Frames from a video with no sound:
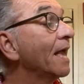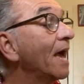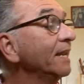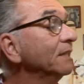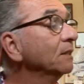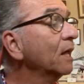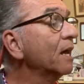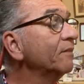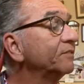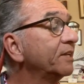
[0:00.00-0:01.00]
And he
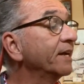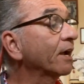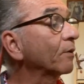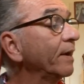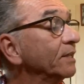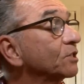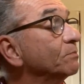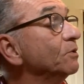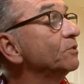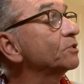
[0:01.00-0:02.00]
loved to decorate
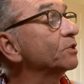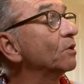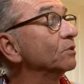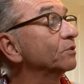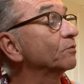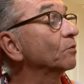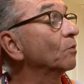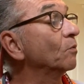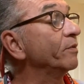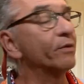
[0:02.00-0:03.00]
smooth stones
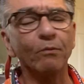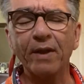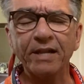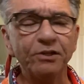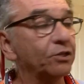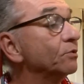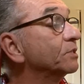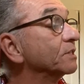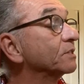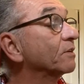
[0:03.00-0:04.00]
with the red
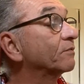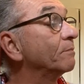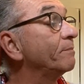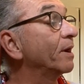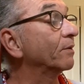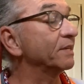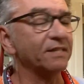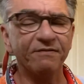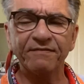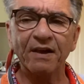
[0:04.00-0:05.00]
juices from berries
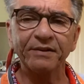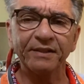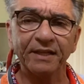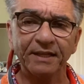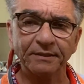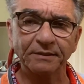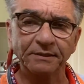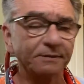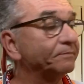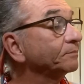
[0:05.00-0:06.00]
he found in the
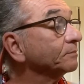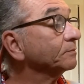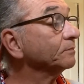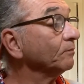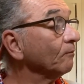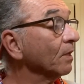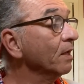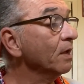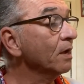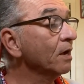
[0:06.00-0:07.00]
hills.
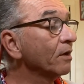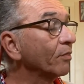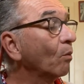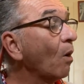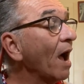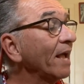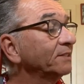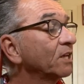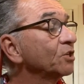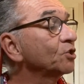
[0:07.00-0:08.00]
The
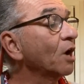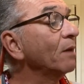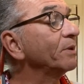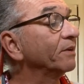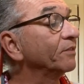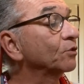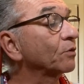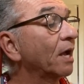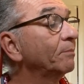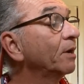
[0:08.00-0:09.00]
wise shaman of the
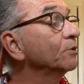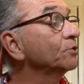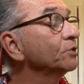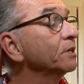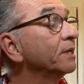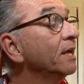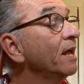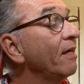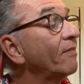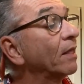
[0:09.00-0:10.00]
tribe understood
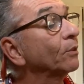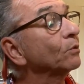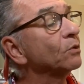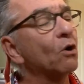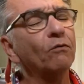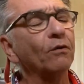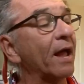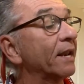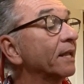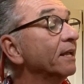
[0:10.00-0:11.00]
that Little Gopher
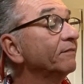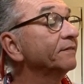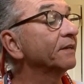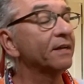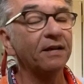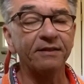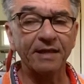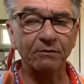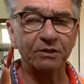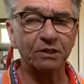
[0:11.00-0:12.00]
had a gift
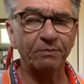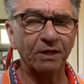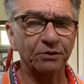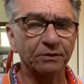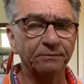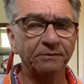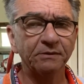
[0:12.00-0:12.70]
that was special.